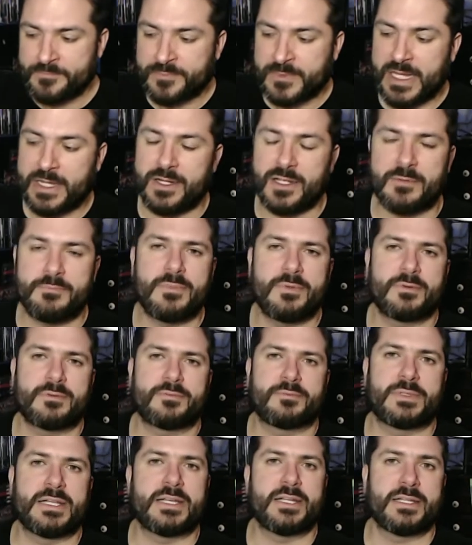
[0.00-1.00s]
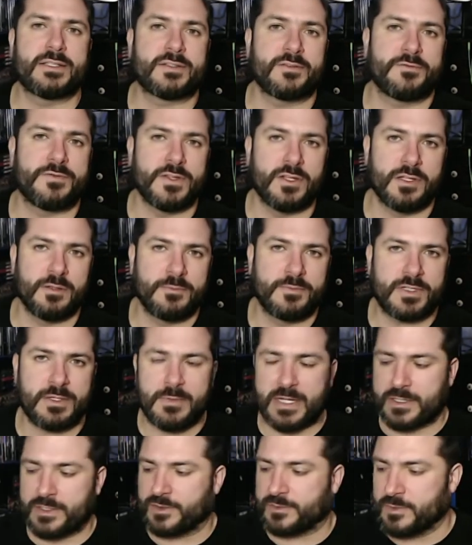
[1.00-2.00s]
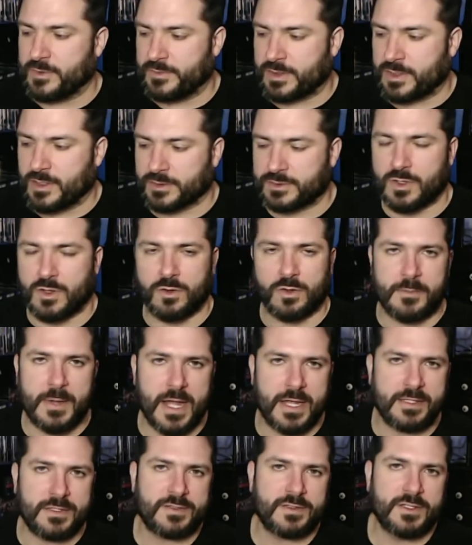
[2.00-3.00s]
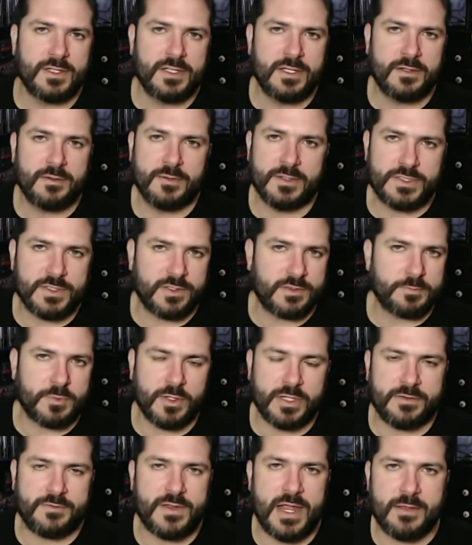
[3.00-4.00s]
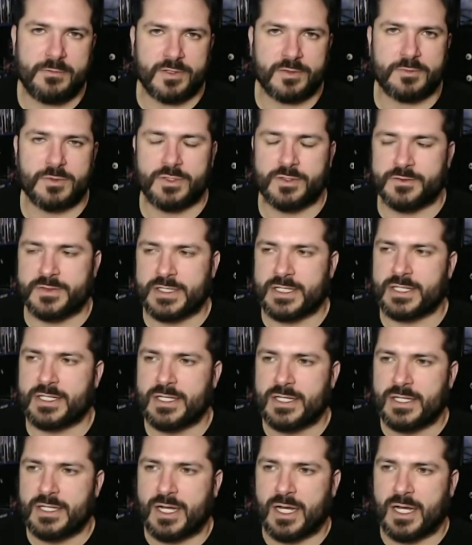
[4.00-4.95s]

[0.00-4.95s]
ended up getting into films and making this movie called Dolomite, which is a pretty famous movie,